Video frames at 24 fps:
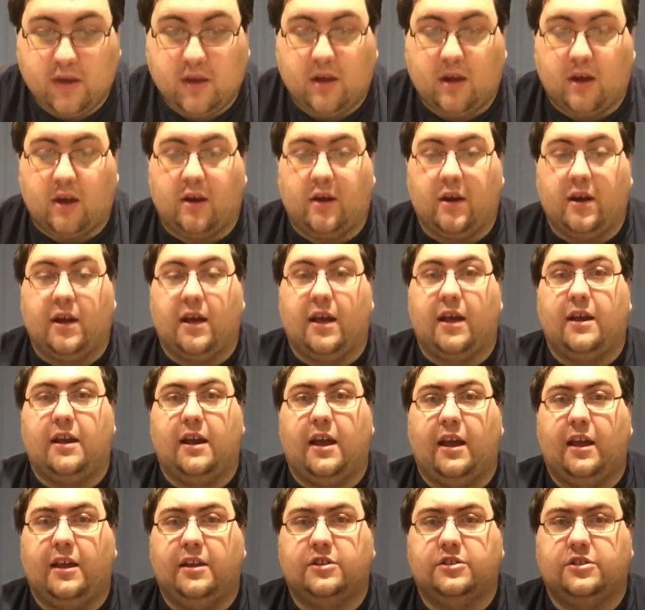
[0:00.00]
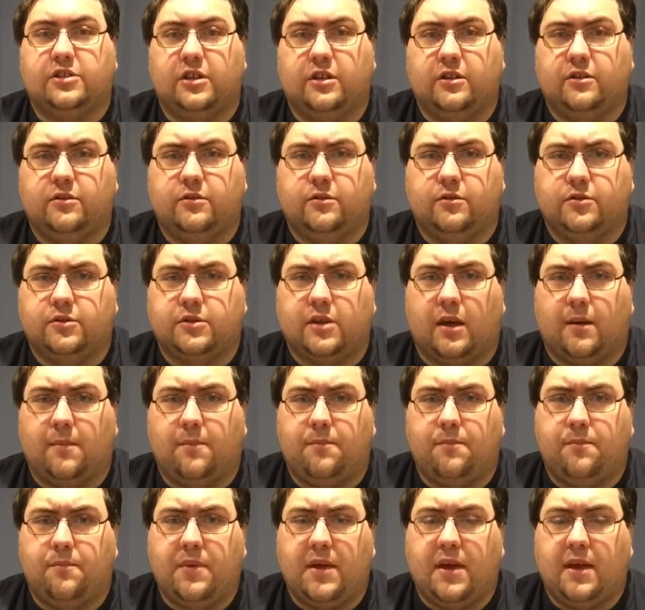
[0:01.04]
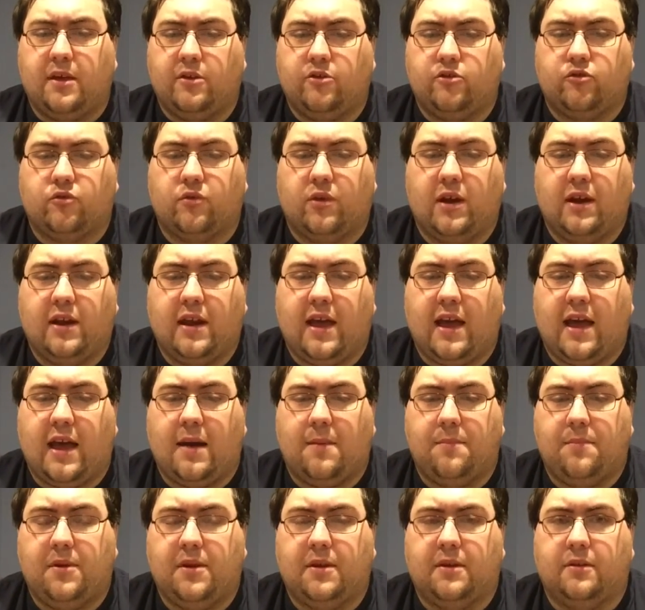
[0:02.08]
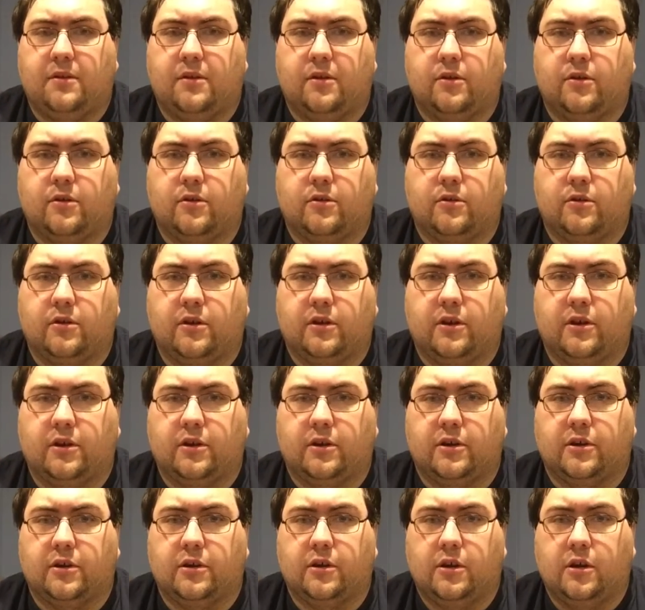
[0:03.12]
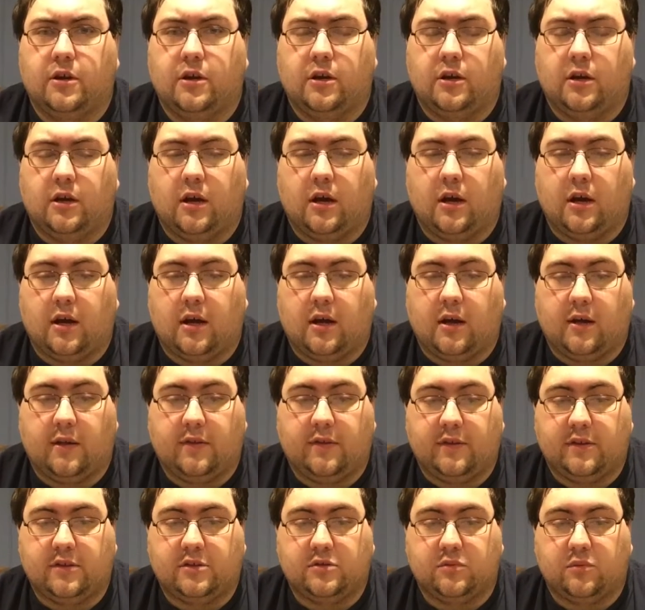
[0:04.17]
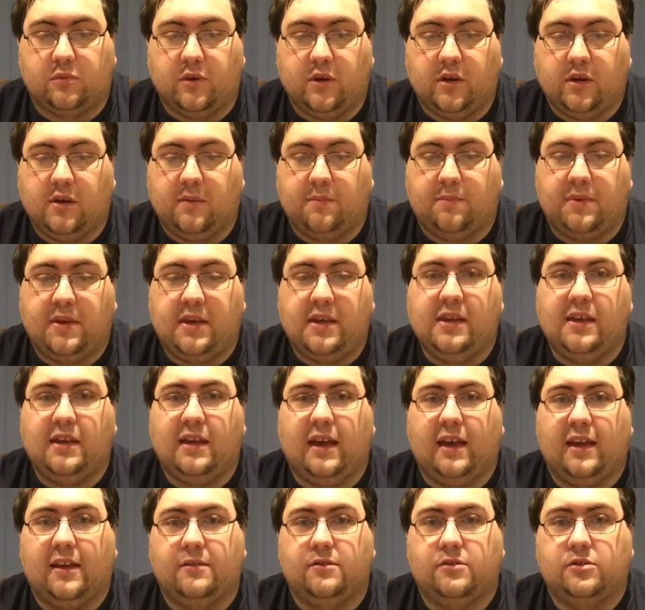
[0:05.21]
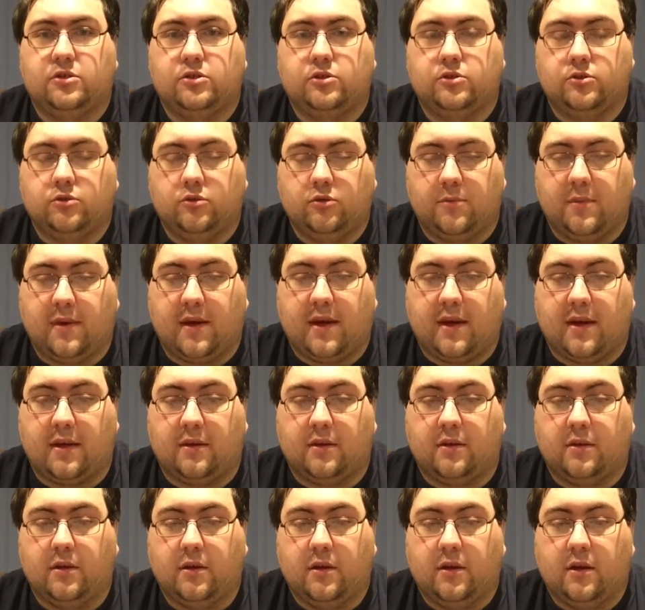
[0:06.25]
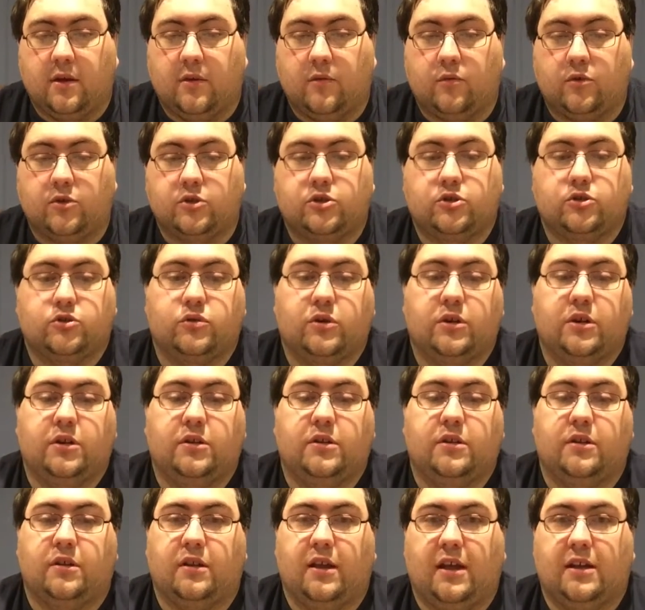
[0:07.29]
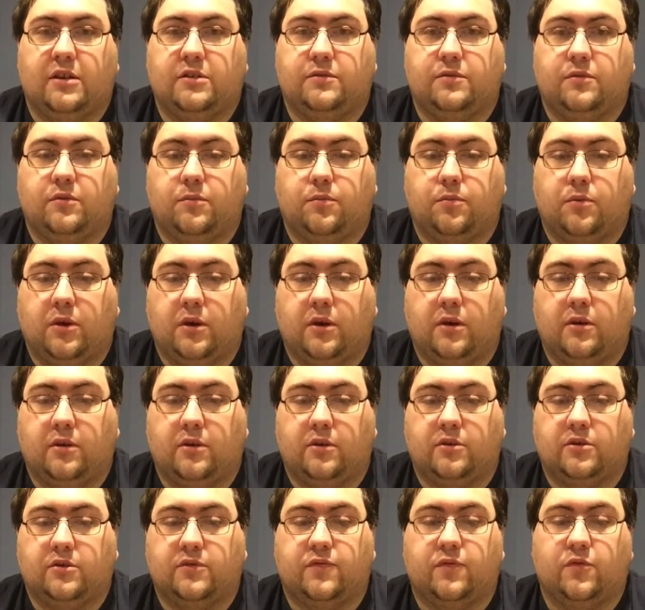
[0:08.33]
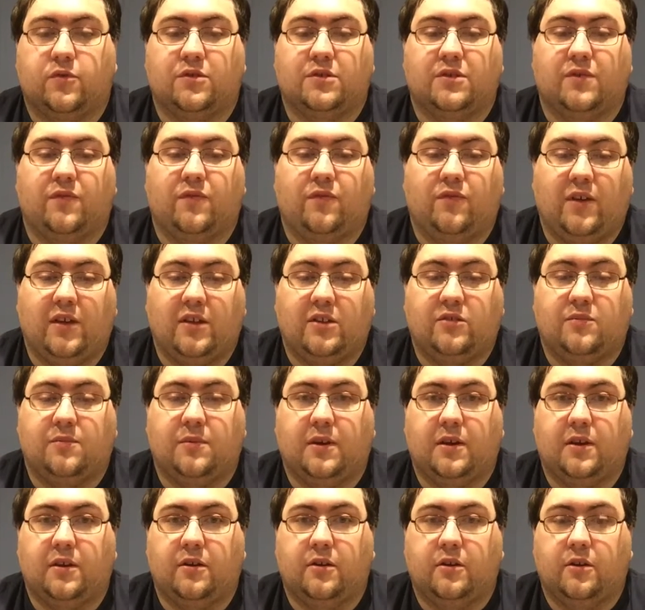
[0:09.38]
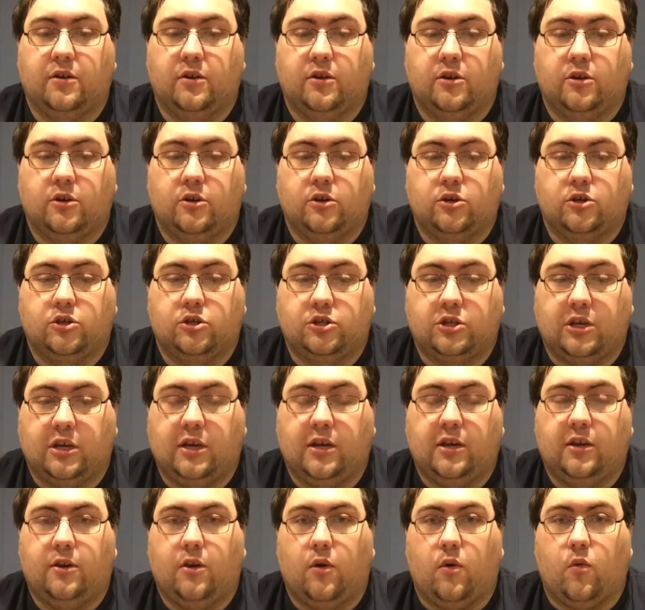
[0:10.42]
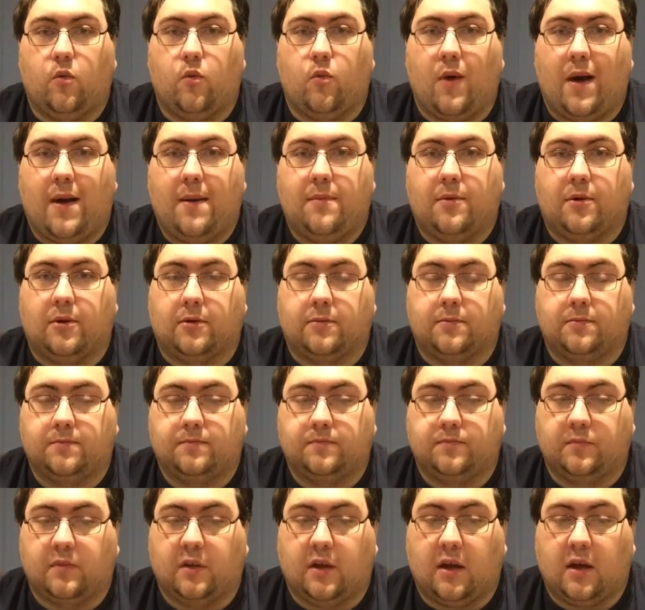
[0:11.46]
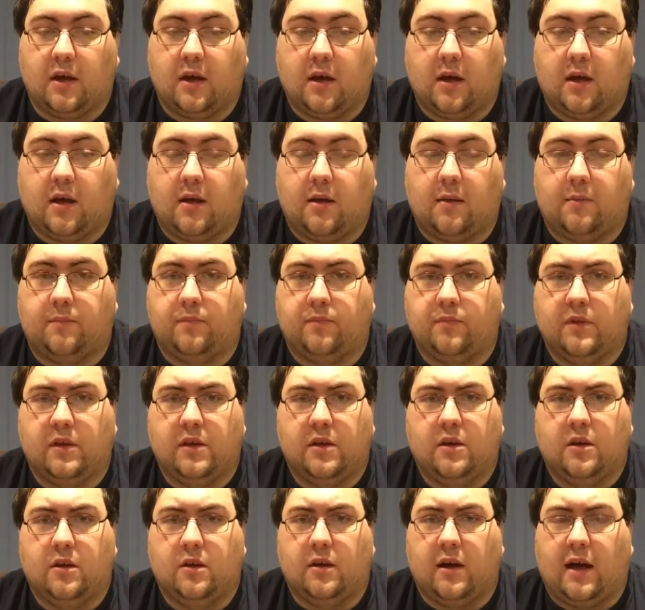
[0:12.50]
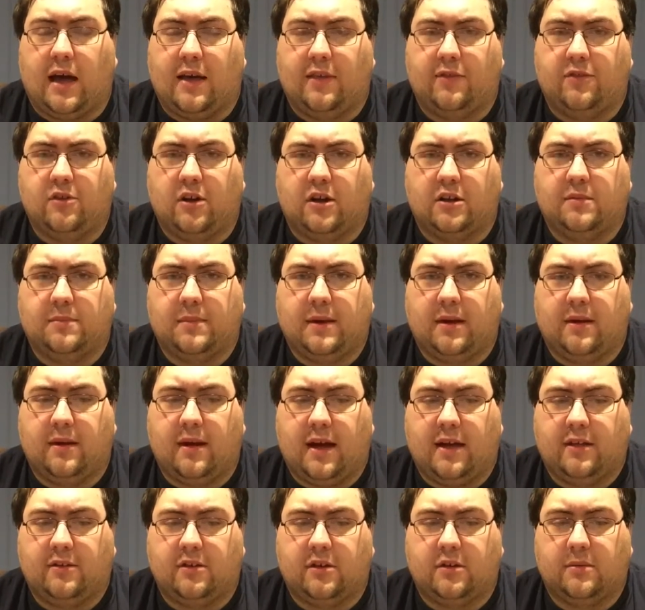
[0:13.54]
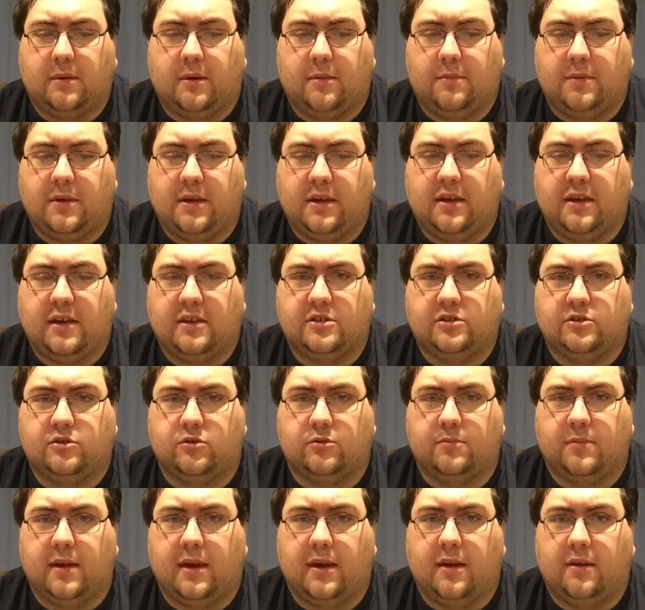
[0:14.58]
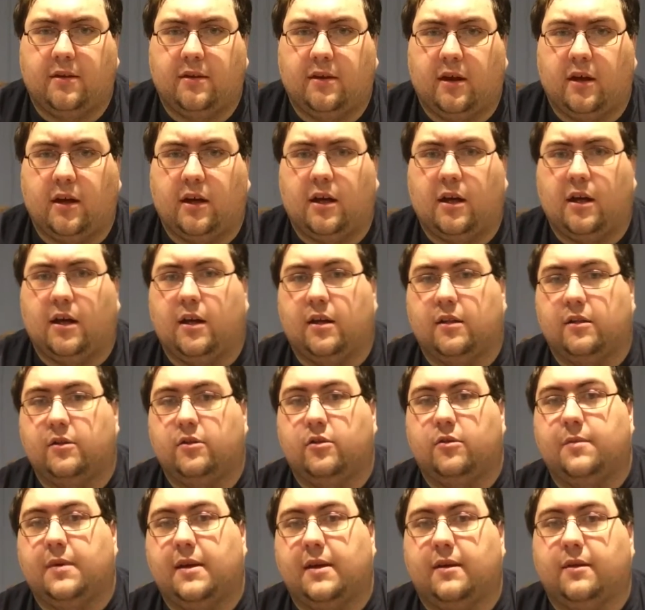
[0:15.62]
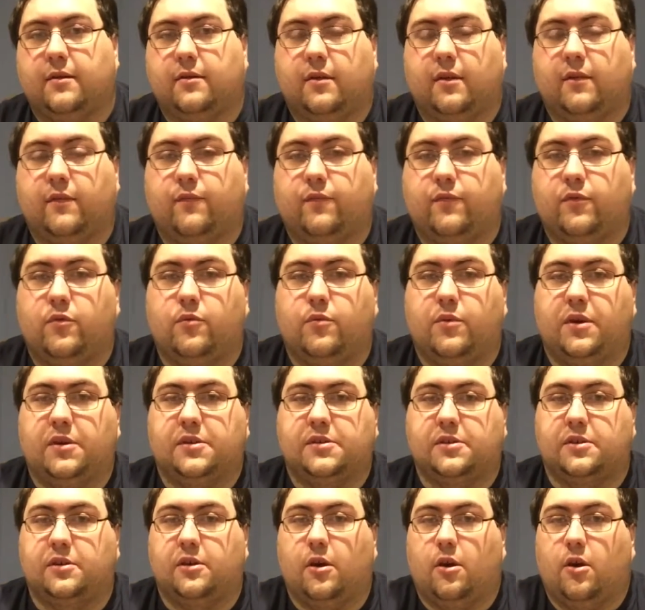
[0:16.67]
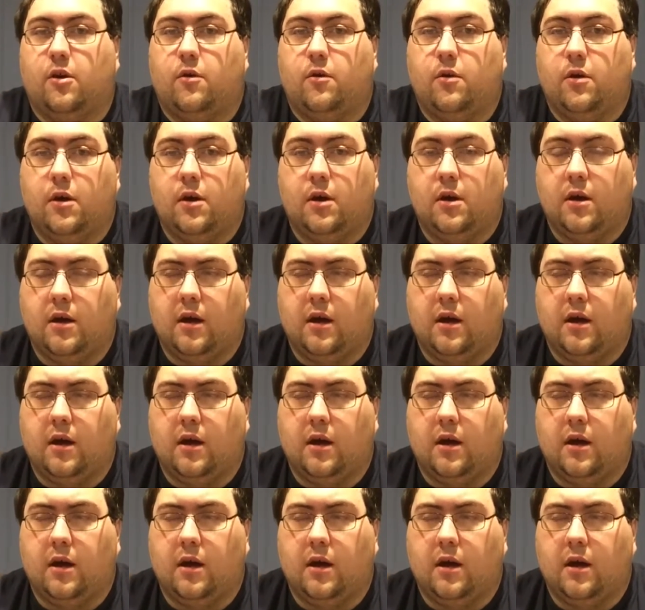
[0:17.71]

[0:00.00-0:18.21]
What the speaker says: All right, in NHL news, a big trade happened earlier this week. PK Subban was traded to the Nashville Predators for defenseman Shane Weber. I talked about PK Subban a little bit a few weeks ago.